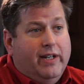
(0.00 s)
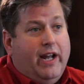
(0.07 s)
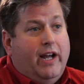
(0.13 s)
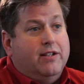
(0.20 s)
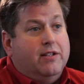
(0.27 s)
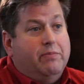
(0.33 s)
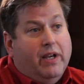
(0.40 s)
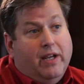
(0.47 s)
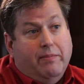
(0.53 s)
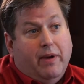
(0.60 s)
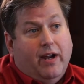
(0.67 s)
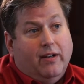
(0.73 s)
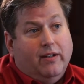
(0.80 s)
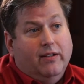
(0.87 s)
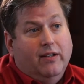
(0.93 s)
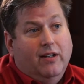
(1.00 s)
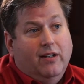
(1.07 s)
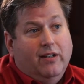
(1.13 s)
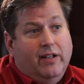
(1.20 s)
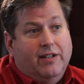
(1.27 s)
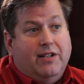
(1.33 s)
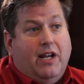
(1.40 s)
it has a payback.
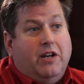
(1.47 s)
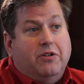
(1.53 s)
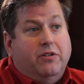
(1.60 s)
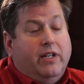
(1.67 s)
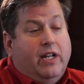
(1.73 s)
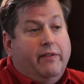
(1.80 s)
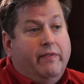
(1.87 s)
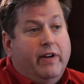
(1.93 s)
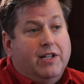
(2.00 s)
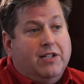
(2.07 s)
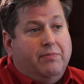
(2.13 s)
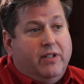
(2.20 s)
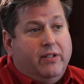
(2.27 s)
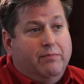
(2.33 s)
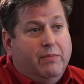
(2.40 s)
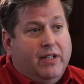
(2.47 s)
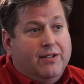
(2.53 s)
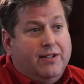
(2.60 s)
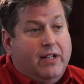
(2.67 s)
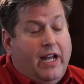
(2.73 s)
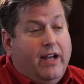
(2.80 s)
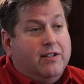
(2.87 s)
It's actually an investment
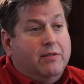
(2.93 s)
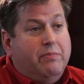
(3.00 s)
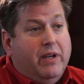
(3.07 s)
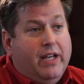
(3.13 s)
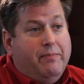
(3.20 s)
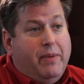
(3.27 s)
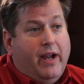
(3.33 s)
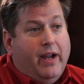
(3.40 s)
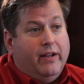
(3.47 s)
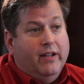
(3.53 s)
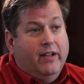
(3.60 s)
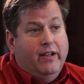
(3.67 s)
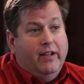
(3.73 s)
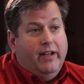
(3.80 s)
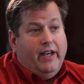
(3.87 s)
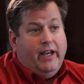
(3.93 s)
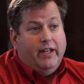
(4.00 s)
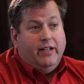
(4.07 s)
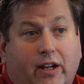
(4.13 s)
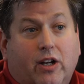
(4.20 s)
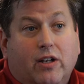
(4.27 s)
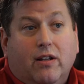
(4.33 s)
because it has a payback,
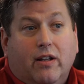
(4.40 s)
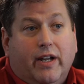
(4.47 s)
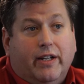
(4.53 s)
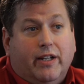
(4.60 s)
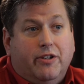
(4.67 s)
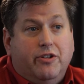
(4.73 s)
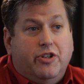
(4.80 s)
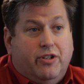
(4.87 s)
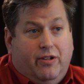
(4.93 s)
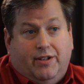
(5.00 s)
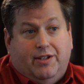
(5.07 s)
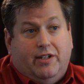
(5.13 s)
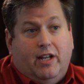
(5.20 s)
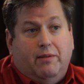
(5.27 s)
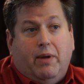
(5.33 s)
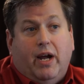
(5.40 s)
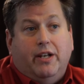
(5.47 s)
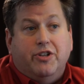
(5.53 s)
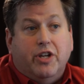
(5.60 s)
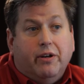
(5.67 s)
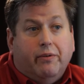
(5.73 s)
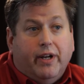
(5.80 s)
and unlike a, a standby
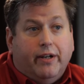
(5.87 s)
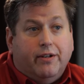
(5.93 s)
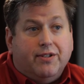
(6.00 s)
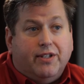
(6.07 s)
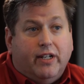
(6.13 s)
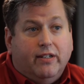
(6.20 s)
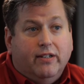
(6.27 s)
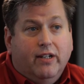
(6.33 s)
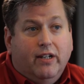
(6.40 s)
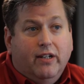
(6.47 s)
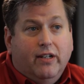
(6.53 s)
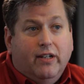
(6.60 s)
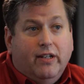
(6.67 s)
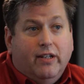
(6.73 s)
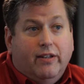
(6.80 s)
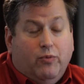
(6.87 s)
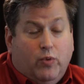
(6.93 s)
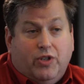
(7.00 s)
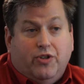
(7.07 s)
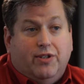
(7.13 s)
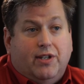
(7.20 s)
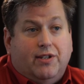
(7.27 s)
generator set,
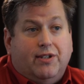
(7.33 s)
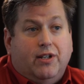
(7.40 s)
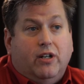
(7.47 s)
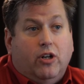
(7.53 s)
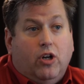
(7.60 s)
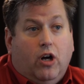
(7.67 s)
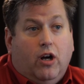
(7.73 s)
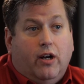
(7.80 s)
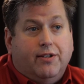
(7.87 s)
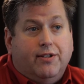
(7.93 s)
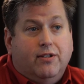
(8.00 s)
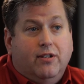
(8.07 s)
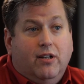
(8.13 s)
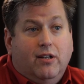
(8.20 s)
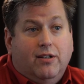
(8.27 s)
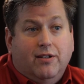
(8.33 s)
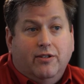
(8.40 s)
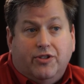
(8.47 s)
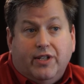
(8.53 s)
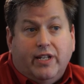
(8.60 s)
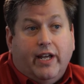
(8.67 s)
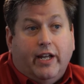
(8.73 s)
which is a sunk cost,
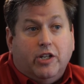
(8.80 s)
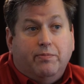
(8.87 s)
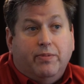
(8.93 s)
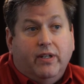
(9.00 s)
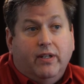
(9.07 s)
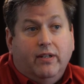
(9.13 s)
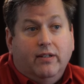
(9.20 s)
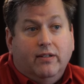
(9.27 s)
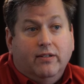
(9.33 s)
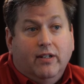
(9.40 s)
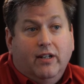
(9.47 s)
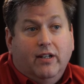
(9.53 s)
CHP